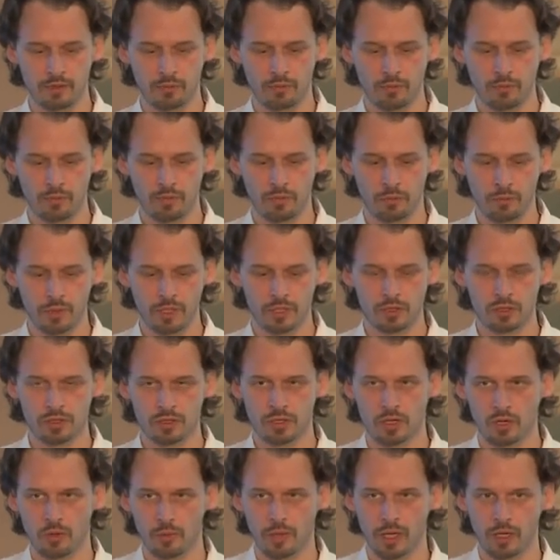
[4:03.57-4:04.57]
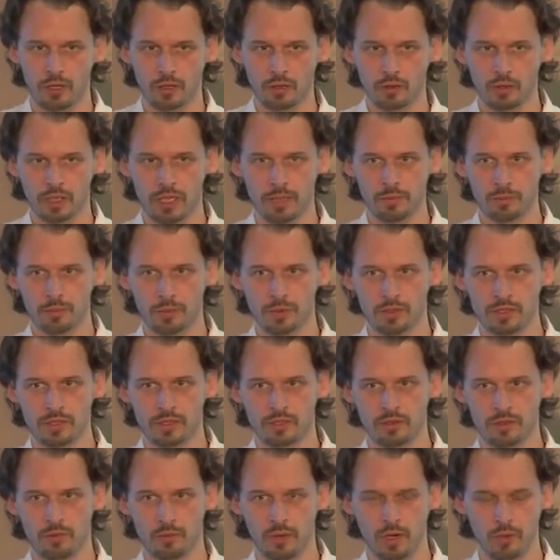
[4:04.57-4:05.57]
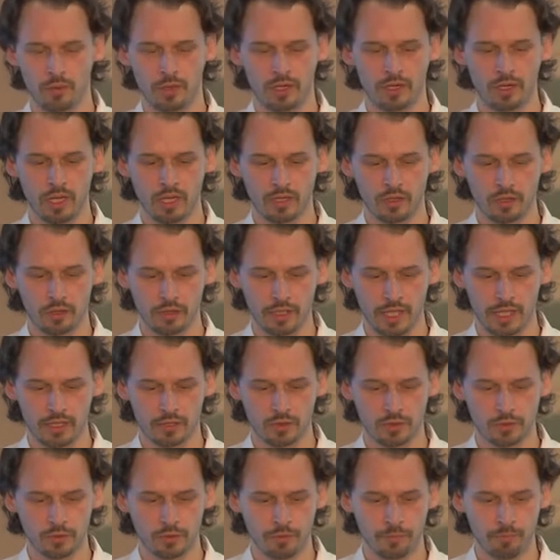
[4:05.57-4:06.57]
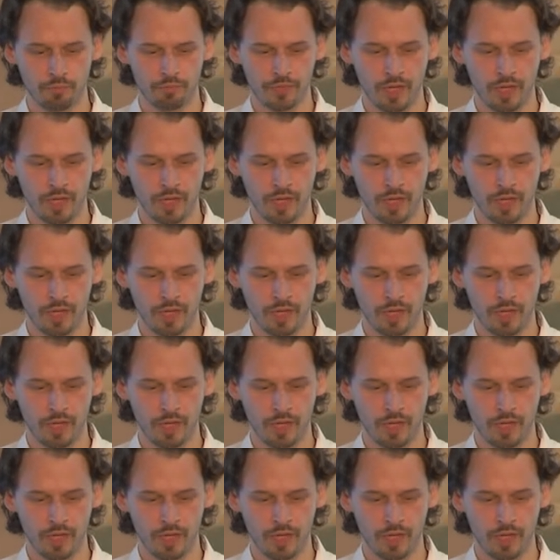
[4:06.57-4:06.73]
which we call Olympus, where we can connect to.